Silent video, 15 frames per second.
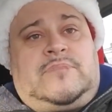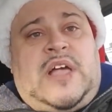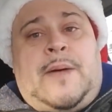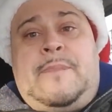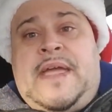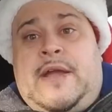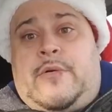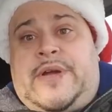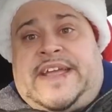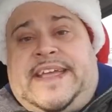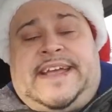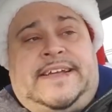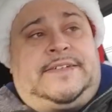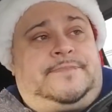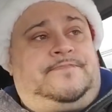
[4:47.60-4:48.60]

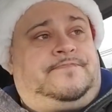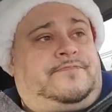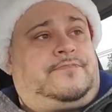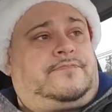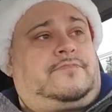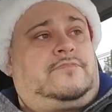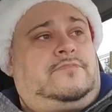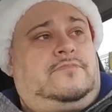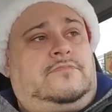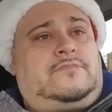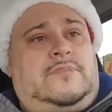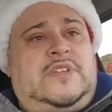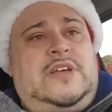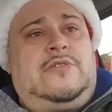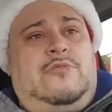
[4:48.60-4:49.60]
American,
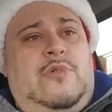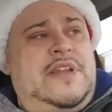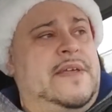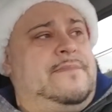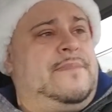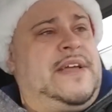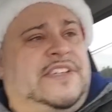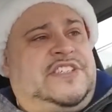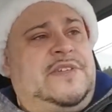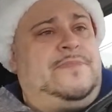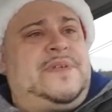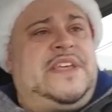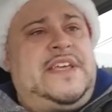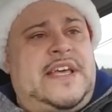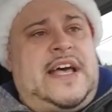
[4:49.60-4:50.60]
what it meant to
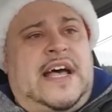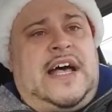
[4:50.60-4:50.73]
be